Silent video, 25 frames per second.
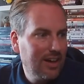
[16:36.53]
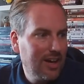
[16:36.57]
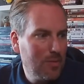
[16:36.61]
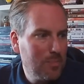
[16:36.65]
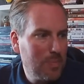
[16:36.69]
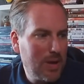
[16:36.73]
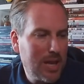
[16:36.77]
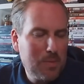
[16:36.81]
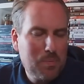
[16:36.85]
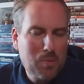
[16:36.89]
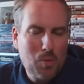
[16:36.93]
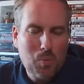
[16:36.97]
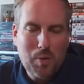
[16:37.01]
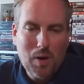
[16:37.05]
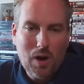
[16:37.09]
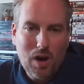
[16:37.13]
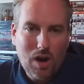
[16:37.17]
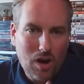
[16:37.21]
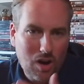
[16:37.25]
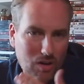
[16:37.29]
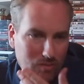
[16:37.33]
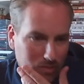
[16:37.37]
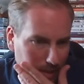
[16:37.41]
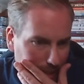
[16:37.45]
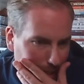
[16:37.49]
People put a
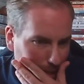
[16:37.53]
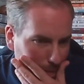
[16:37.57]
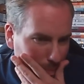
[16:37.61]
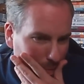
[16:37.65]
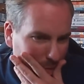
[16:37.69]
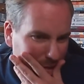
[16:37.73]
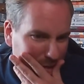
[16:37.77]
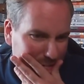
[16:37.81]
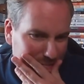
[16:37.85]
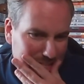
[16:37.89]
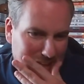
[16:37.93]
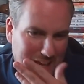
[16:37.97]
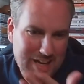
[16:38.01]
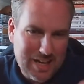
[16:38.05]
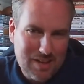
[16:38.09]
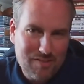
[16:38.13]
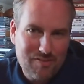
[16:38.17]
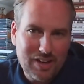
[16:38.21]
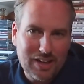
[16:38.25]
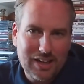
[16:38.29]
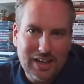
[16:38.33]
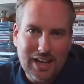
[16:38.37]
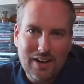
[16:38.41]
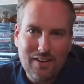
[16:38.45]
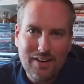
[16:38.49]
horror label on
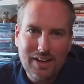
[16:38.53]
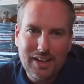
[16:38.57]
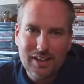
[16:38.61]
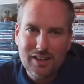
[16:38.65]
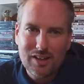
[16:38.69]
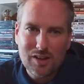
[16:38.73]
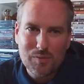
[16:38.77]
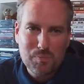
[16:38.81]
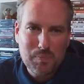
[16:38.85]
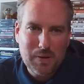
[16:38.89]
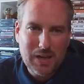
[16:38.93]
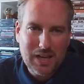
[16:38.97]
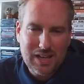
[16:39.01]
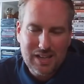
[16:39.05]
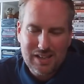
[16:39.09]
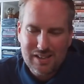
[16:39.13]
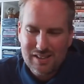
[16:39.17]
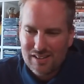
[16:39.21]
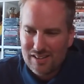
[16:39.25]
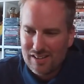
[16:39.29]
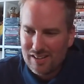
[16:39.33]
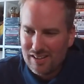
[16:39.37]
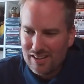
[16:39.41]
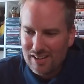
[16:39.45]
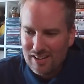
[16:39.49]
anything now, and it could be,
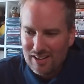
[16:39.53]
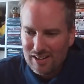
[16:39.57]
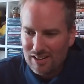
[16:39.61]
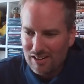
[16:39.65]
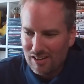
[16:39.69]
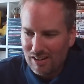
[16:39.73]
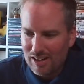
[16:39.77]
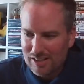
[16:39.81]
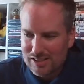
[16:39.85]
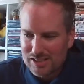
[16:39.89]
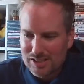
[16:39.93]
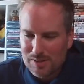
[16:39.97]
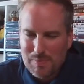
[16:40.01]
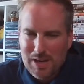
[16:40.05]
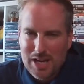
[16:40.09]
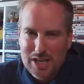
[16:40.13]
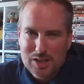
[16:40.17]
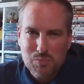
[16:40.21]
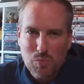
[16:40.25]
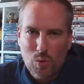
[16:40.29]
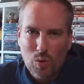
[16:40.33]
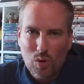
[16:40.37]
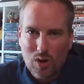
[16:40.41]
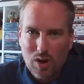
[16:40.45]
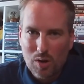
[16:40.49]
like, to me
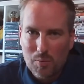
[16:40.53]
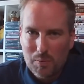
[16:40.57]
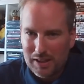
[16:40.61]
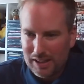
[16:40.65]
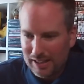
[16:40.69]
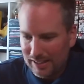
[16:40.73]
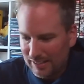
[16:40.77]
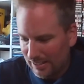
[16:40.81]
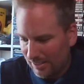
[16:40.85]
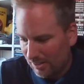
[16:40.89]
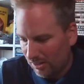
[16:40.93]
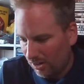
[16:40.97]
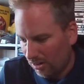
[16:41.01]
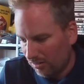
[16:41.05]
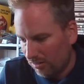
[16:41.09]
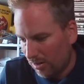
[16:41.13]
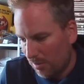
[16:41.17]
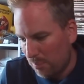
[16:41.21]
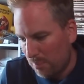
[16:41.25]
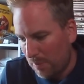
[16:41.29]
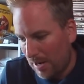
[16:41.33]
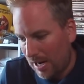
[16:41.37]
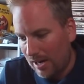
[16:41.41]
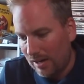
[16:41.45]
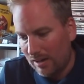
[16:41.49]
it's more comedy than
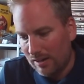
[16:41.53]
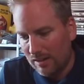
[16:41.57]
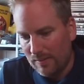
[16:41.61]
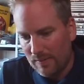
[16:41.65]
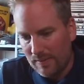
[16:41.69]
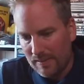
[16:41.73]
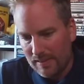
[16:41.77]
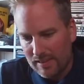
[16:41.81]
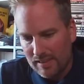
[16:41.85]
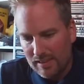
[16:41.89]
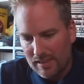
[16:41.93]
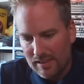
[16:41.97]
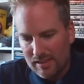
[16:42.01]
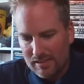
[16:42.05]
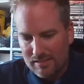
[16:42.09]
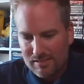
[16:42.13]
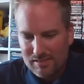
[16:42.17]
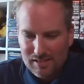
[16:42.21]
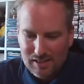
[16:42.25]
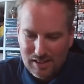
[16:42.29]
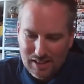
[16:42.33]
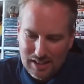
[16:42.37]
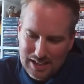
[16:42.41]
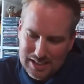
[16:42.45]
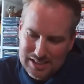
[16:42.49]
horror. But
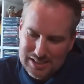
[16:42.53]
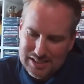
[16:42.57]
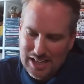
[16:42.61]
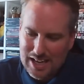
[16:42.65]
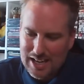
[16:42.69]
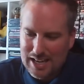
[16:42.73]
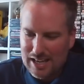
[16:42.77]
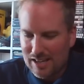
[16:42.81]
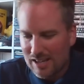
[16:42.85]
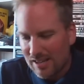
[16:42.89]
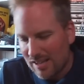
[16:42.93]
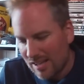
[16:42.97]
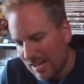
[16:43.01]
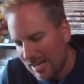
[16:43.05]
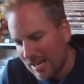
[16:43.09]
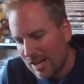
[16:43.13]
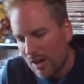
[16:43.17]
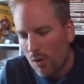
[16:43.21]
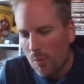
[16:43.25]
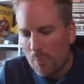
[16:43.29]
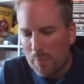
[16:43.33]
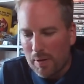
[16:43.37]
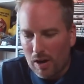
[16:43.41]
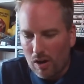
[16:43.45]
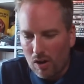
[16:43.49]
let's say a
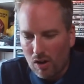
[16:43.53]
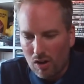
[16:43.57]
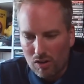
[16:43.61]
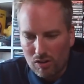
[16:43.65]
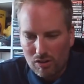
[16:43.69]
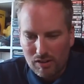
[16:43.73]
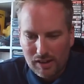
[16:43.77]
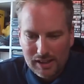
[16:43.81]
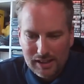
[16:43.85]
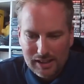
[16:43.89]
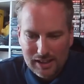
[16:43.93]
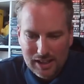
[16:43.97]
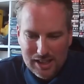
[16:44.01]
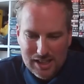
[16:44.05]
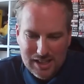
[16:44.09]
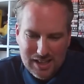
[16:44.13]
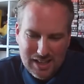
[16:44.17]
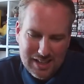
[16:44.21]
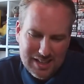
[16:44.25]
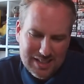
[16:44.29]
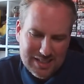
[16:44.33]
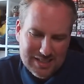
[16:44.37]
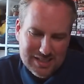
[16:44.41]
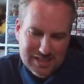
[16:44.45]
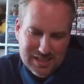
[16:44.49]
little bit horror-y.
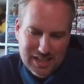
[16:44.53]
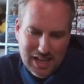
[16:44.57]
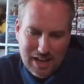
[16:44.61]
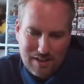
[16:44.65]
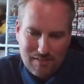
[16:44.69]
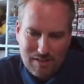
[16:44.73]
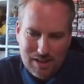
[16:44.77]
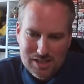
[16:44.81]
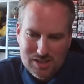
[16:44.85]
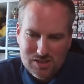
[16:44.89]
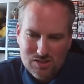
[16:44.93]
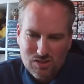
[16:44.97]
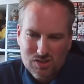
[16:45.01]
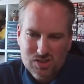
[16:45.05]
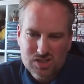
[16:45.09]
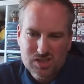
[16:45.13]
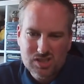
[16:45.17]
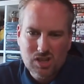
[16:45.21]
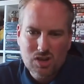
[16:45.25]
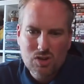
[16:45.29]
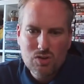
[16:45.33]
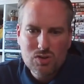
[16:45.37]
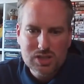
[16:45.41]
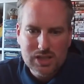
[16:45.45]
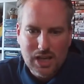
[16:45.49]
It's scary. It's not
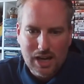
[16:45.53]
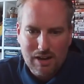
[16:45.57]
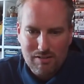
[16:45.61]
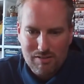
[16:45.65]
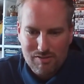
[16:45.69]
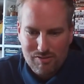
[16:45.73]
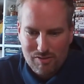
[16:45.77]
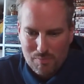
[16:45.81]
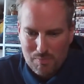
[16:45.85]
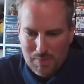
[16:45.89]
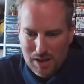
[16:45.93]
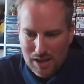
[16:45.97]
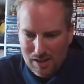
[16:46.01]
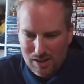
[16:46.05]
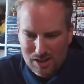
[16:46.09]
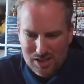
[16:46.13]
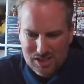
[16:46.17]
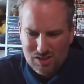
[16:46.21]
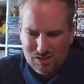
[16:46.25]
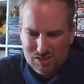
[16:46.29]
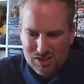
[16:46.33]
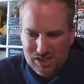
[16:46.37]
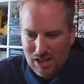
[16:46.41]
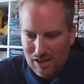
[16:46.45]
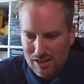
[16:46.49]
too scary for me.
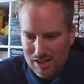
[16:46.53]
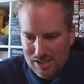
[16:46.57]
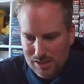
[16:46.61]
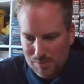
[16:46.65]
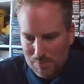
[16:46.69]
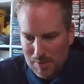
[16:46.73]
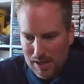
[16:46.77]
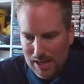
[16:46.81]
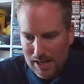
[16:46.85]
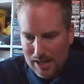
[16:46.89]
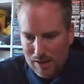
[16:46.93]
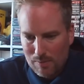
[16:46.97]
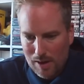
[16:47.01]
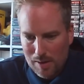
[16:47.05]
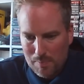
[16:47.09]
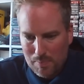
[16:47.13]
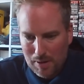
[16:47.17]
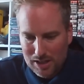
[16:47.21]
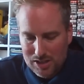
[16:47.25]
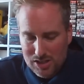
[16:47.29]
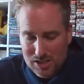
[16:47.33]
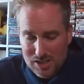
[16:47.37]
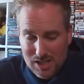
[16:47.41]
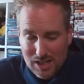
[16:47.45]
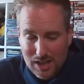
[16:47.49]
It's not scary to me anyway,
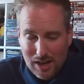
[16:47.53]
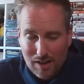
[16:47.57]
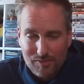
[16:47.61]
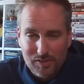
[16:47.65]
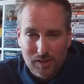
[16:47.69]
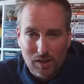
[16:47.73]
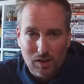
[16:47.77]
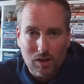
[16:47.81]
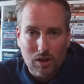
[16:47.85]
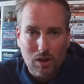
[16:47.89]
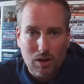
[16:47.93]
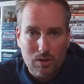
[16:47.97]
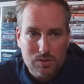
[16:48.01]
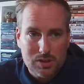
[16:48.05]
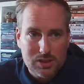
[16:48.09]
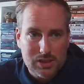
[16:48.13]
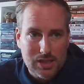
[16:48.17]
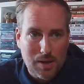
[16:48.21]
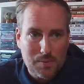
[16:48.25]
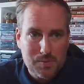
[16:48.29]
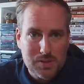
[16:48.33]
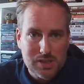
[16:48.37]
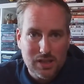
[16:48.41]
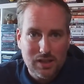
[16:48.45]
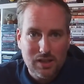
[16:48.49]
but I just love the
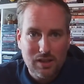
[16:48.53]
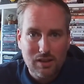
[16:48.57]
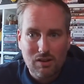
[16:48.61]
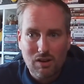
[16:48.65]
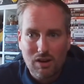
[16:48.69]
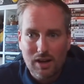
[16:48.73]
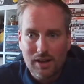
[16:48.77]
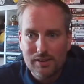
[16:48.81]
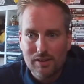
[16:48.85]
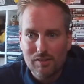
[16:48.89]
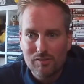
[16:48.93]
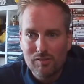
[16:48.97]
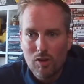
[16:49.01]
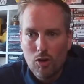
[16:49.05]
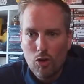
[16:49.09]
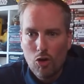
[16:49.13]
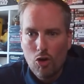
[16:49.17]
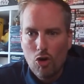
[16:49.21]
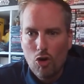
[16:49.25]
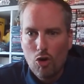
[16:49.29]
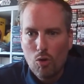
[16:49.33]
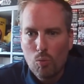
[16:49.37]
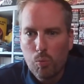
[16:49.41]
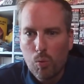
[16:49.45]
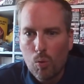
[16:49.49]
concept and the kind of
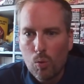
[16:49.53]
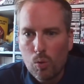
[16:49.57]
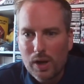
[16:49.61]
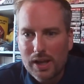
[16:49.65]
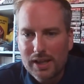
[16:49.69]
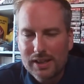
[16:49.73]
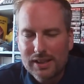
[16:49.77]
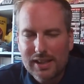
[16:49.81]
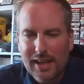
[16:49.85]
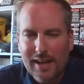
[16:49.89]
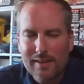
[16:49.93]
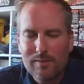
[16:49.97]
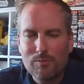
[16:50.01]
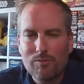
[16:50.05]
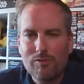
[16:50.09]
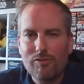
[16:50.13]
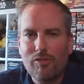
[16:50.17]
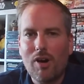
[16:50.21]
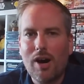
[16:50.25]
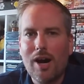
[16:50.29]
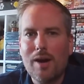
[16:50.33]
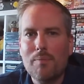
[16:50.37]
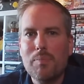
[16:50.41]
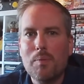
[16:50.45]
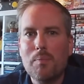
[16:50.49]
Walking Dead
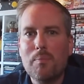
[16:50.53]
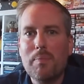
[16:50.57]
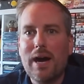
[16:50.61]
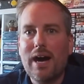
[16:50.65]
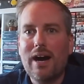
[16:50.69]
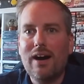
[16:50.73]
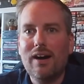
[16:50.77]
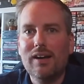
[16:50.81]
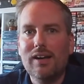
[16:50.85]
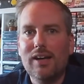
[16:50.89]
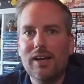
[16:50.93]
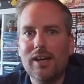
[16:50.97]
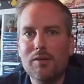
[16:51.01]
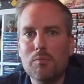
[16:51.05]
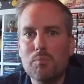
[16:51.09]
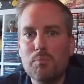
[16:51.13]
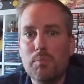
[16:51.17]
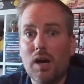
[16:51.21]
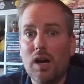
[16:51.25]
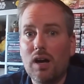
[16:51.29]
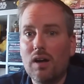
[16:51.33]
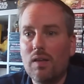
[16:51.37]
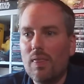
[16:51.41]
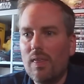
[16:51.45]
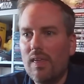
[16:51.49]
vibe about it.
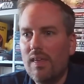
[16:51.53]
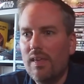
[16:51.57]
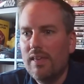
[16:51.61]
But